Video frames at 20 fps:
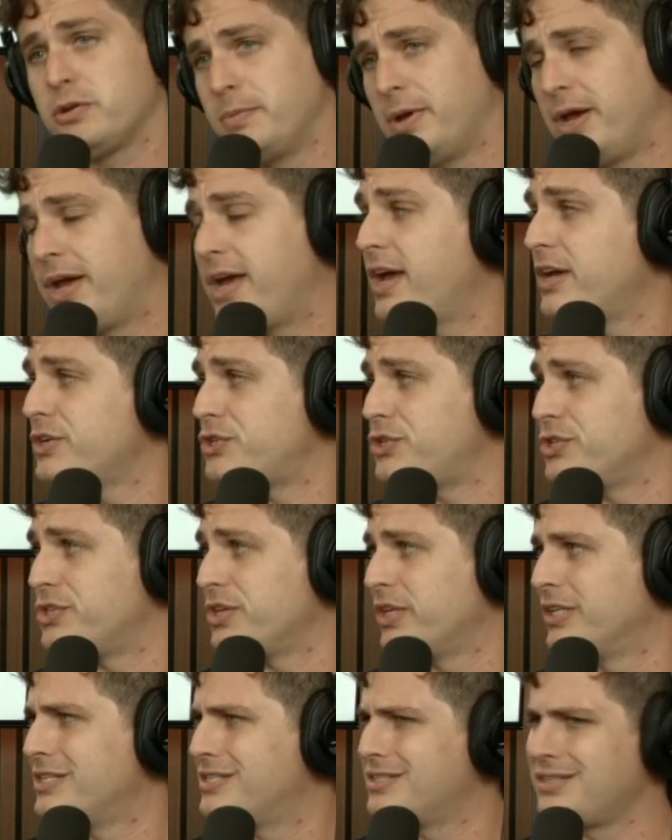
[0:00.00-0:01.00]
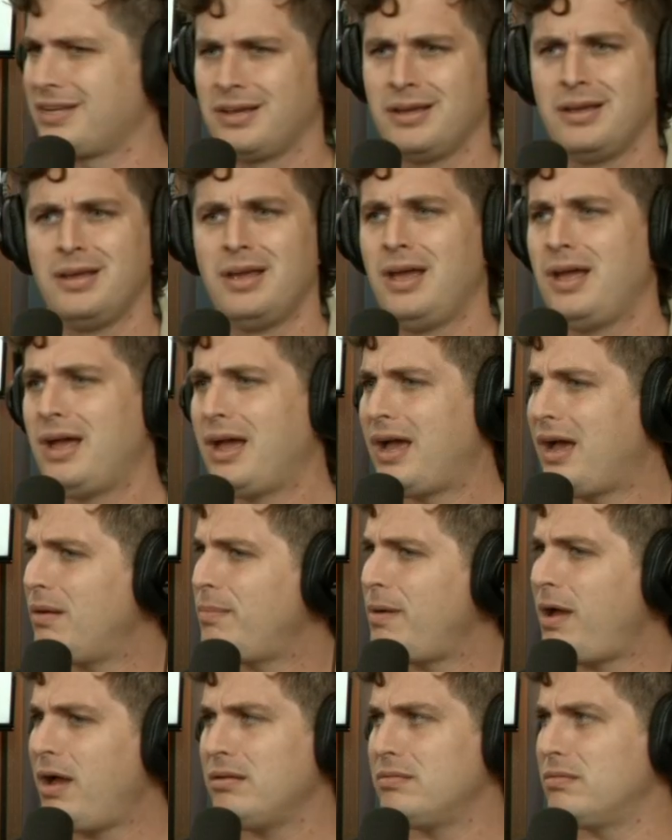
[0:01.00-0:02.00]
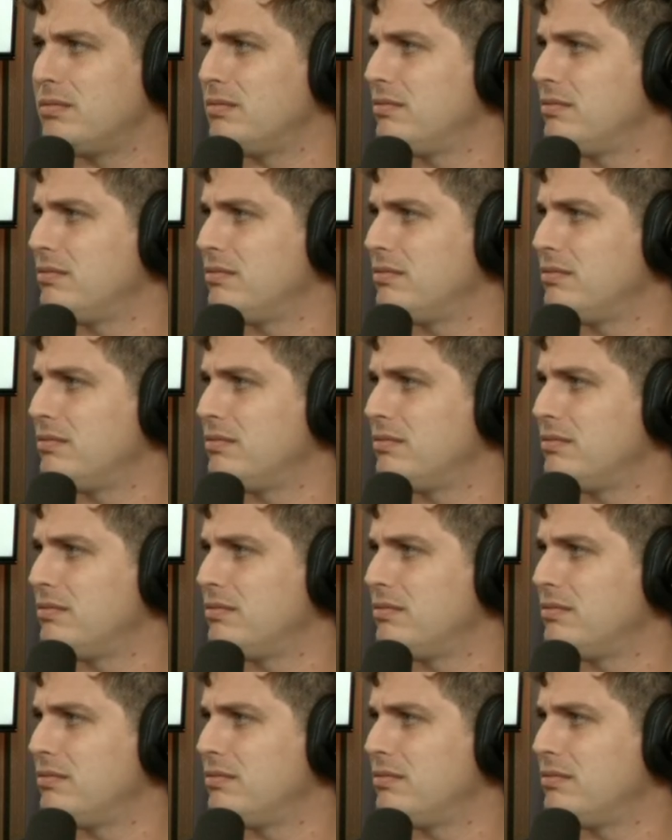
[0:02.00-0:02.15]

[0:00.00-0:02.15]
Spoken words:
my ashes on this. Is like, how about